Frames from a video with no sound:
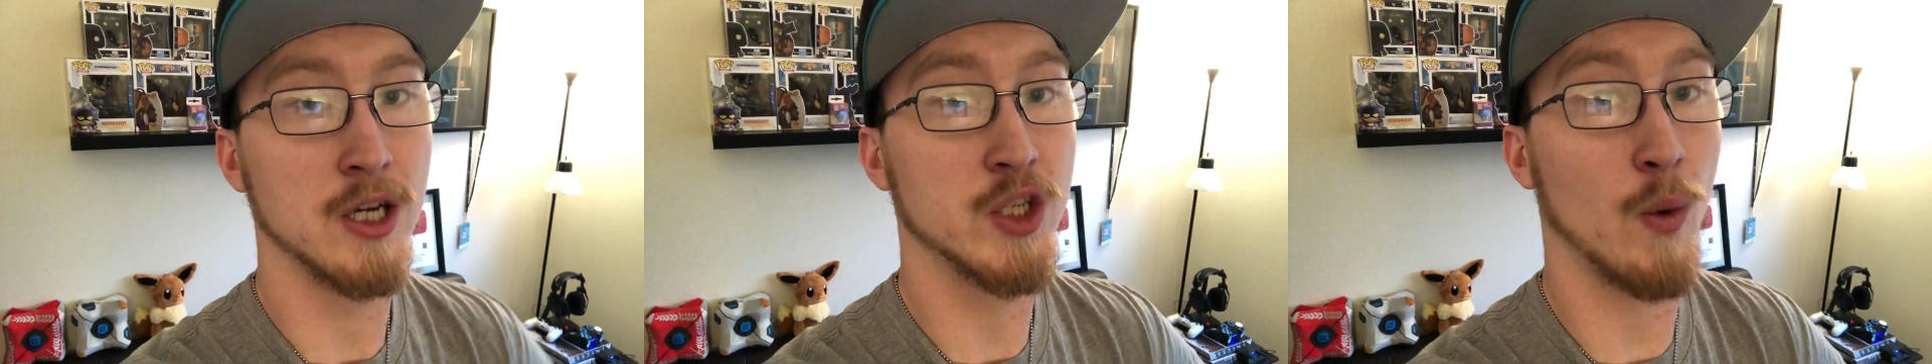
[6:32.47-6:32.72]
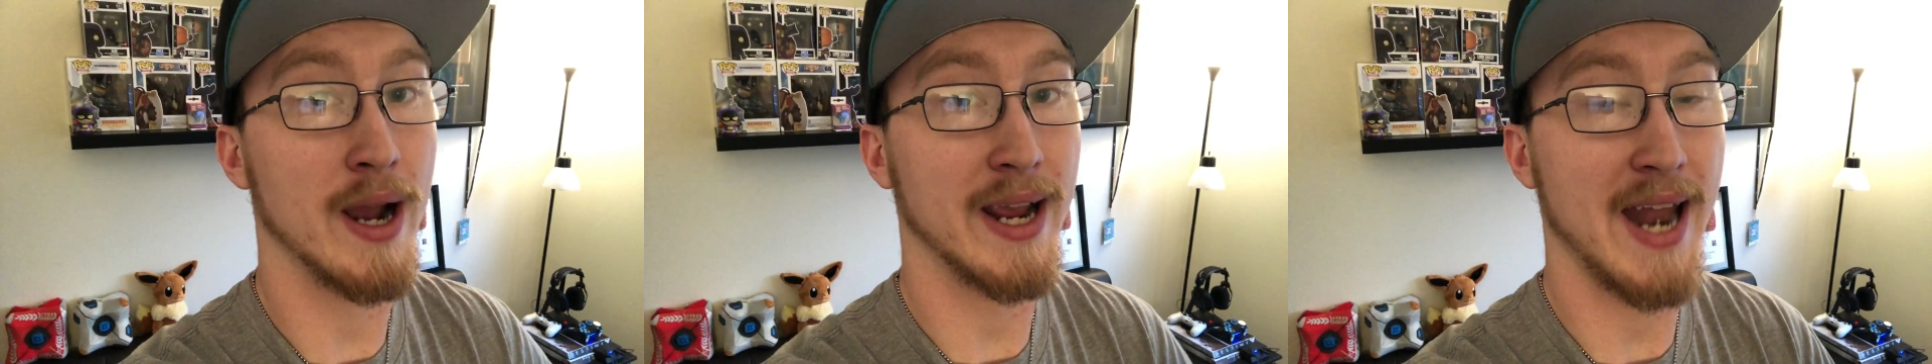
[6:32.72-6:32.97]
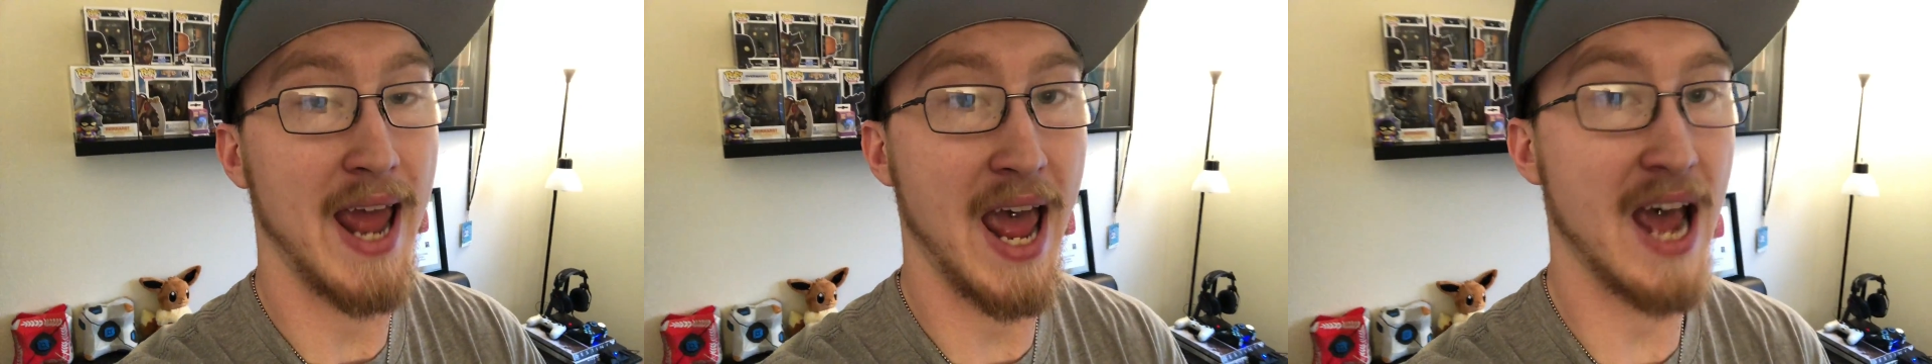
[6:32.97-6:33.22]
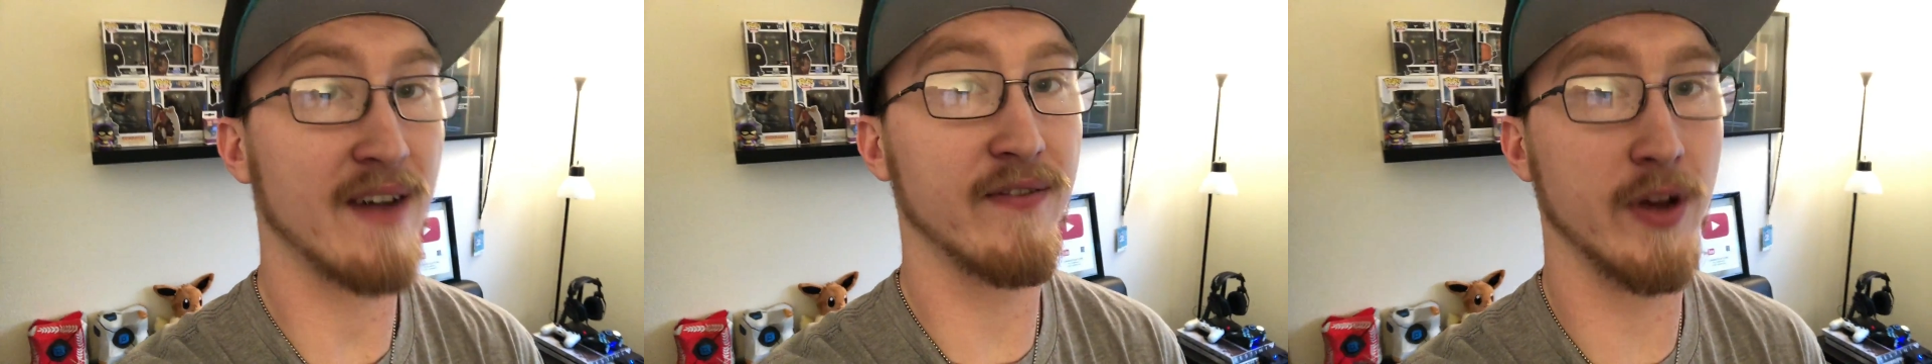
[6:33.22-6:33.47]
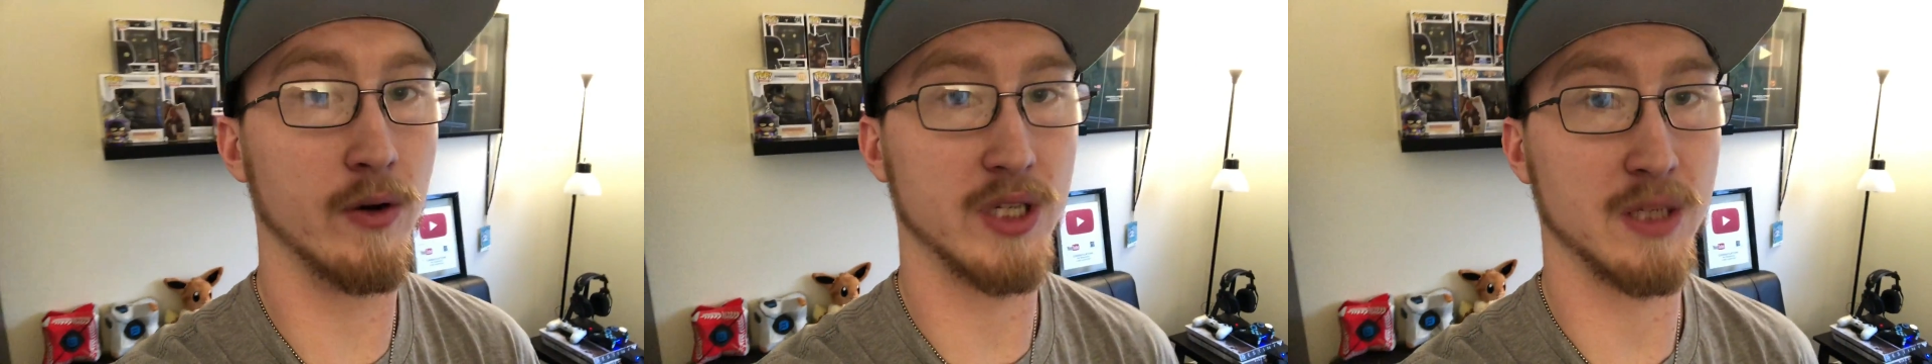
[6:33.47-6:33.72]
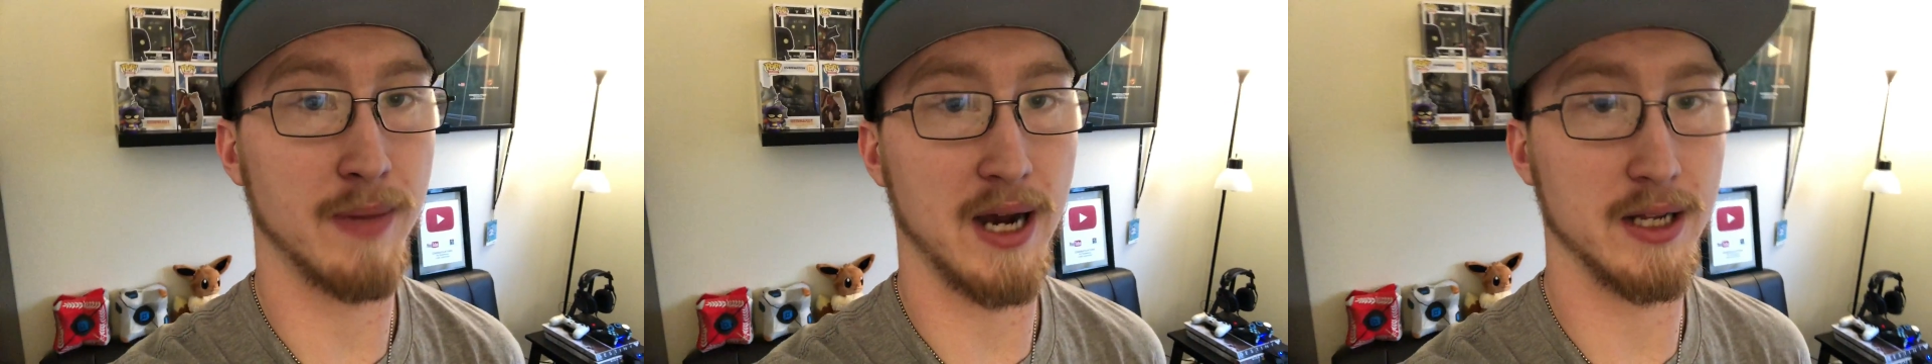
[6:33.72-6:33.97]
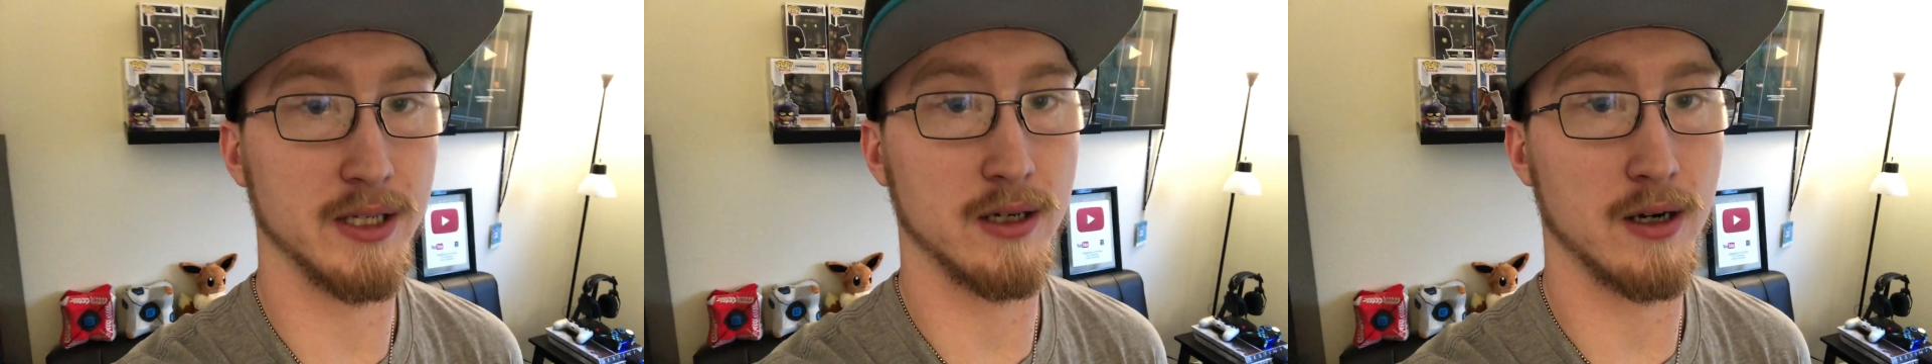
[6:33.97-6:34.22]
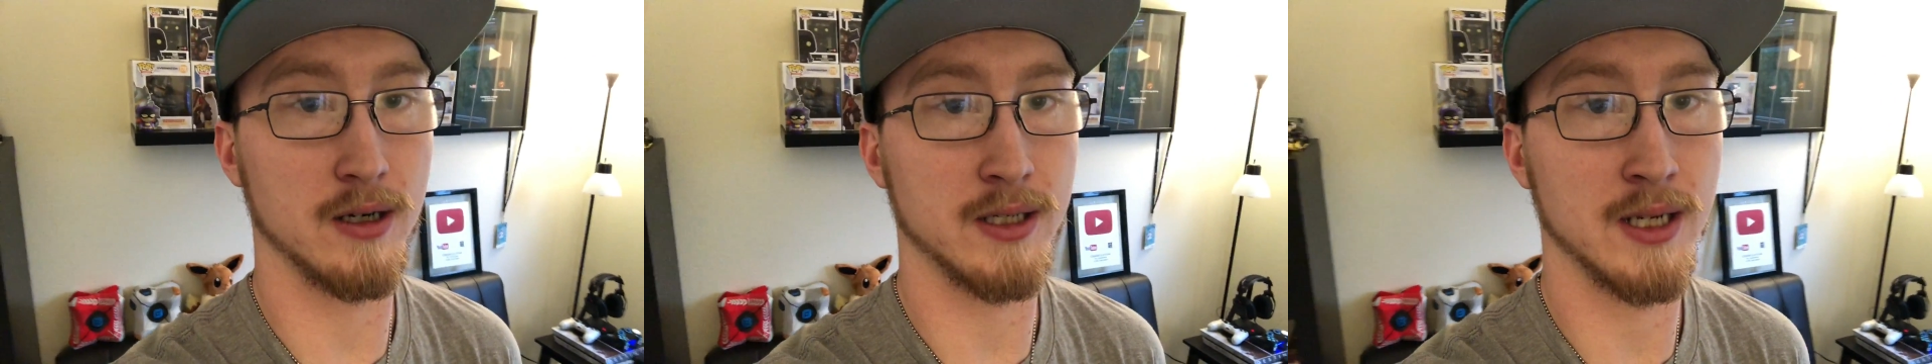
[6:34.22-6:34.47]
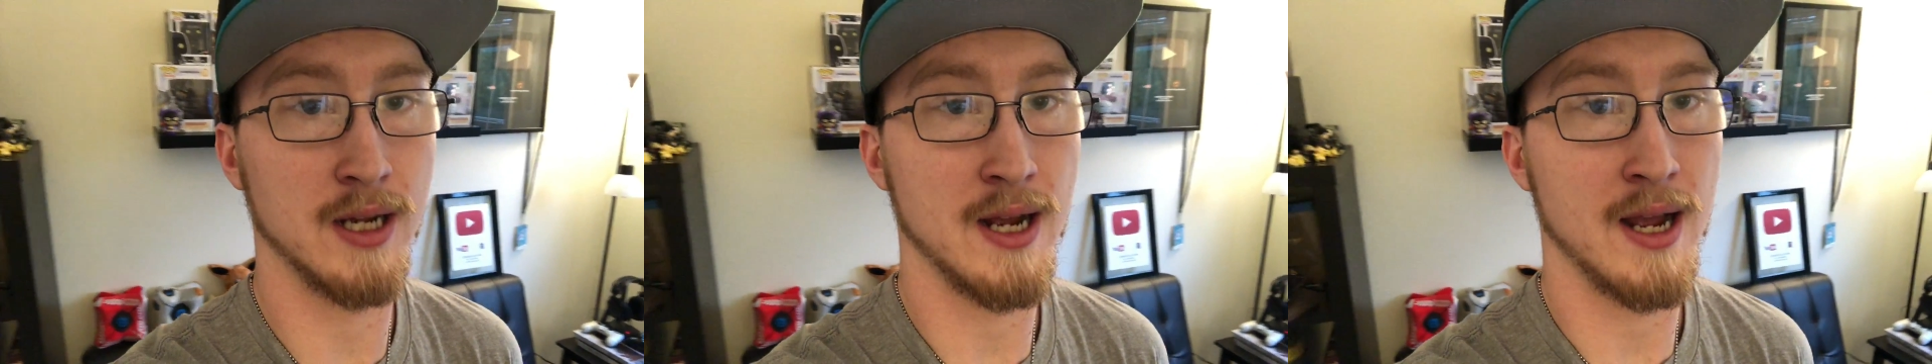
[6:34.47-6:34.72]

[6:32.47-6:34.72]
so I can have those sponsors.